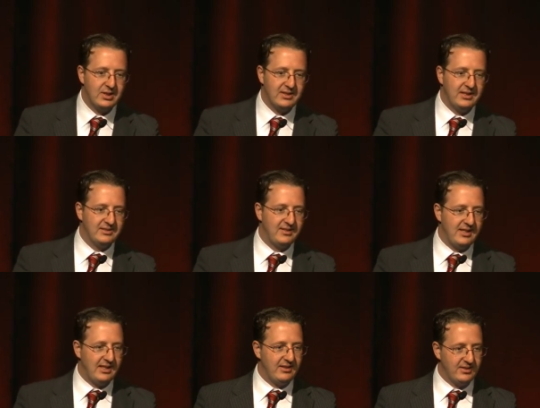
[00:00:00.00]
is
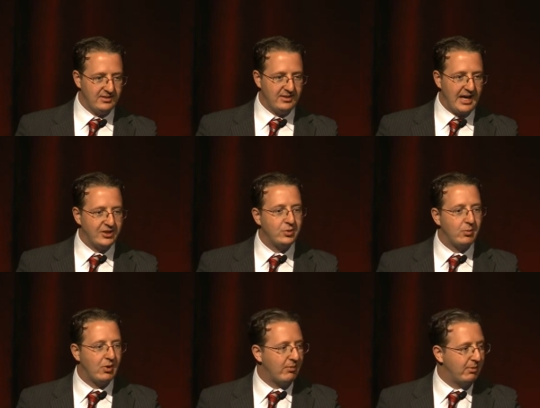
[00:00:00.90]
the actual
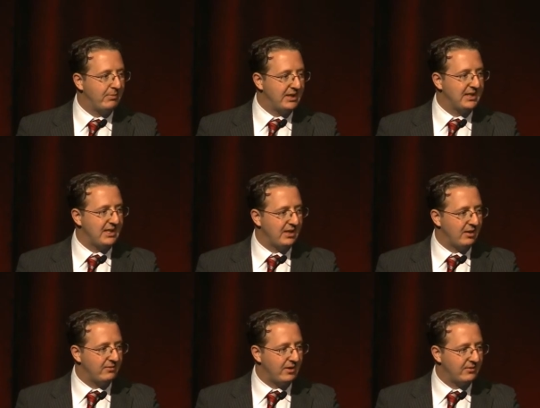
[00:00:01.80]
probability
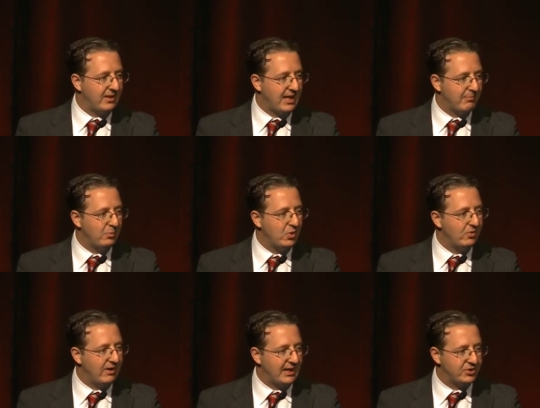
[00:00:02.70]
of that
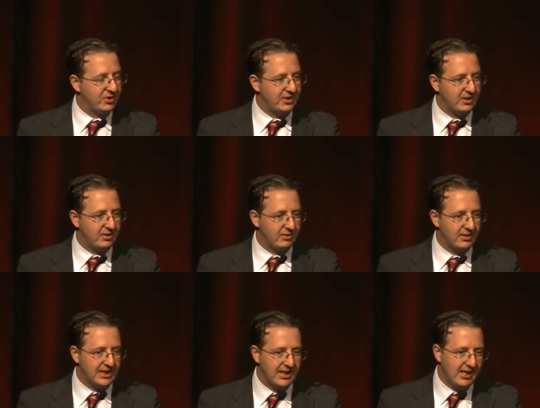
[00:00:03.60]
move actually
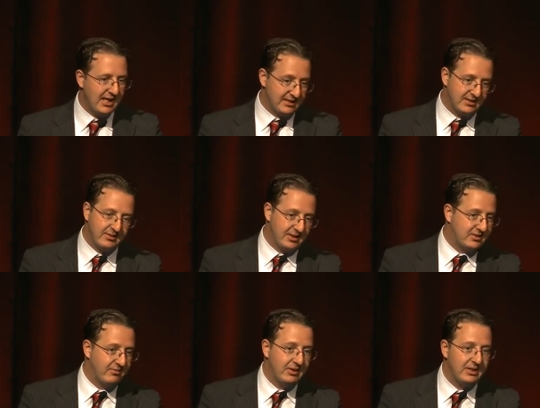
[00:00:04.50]
occurring. So it's
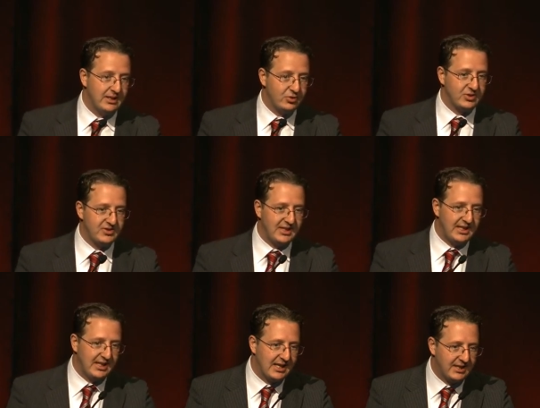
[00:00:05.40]
a very
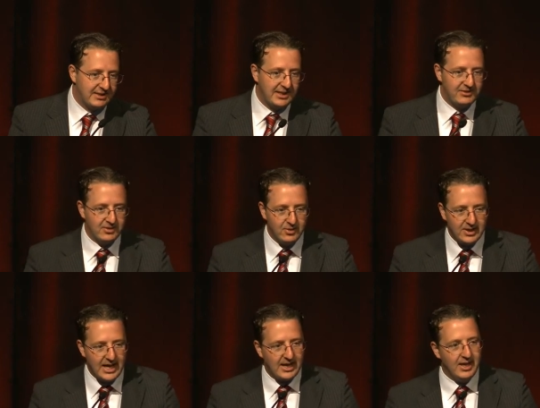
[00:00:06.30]
interesting thing to
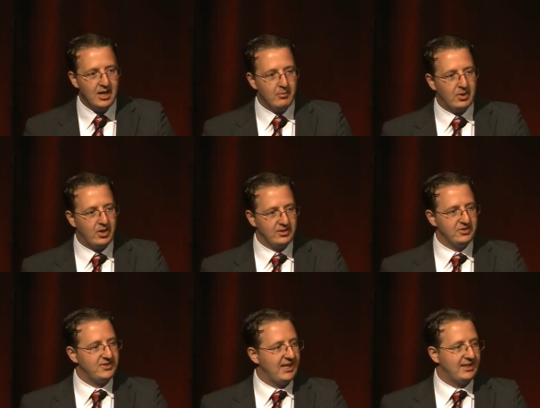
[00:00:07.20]
look at. But
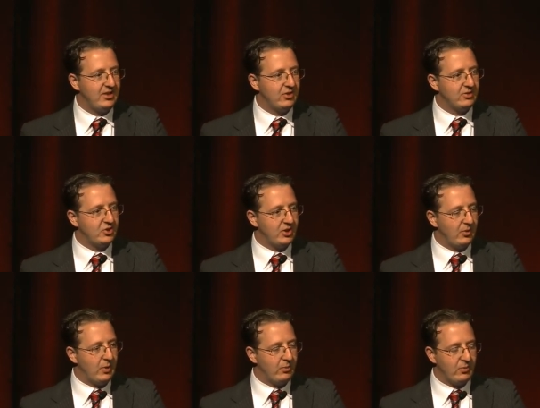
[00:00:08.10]
understand that
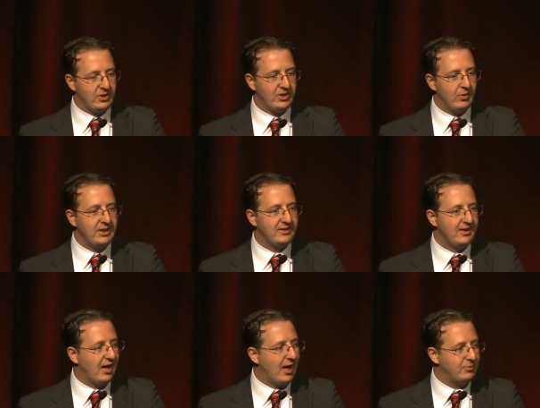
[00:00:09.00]
when you're going into
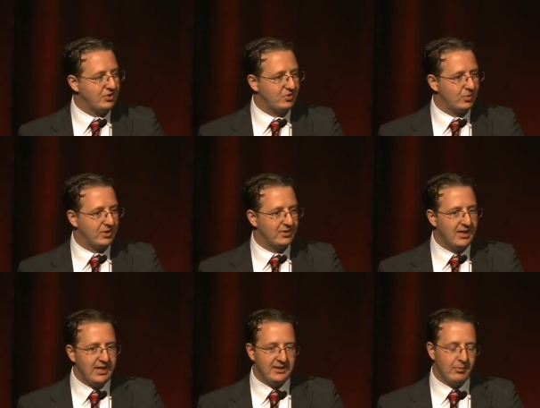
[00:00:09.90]
the options world,
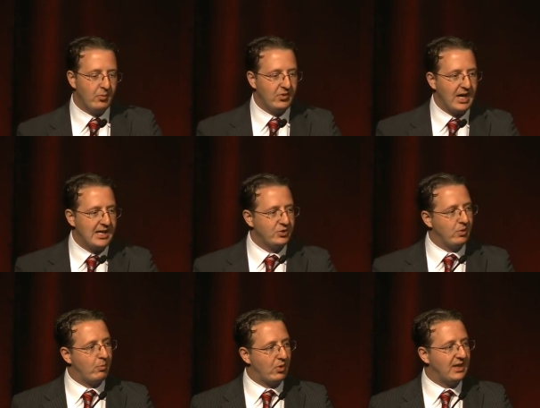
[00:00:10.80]
the
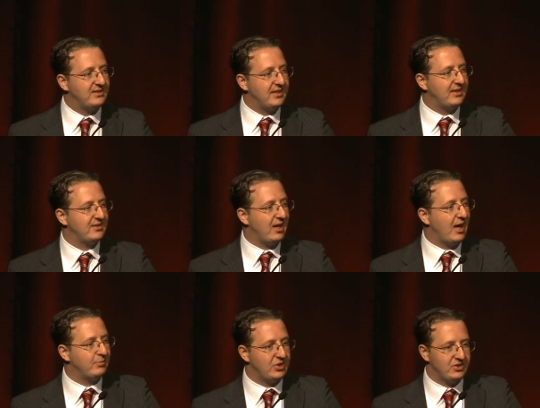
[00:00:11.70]
actual price that this
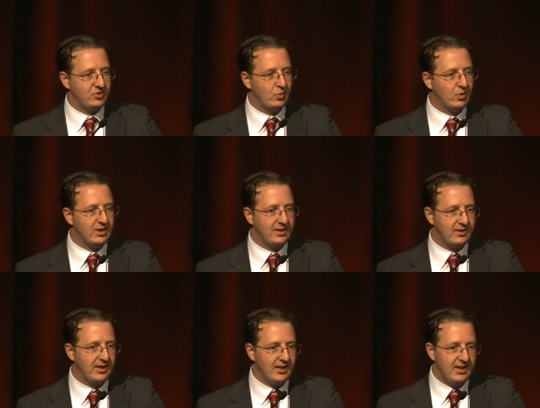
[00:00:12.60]
option is
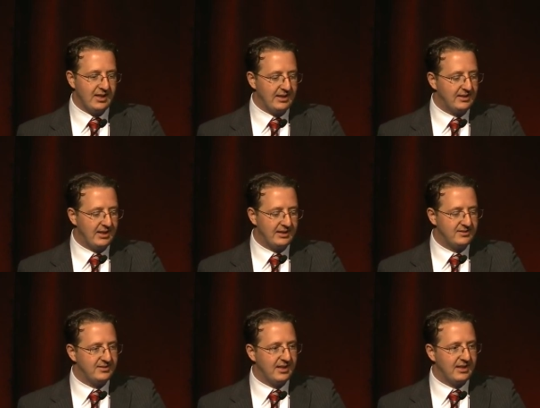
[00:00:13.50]
worth is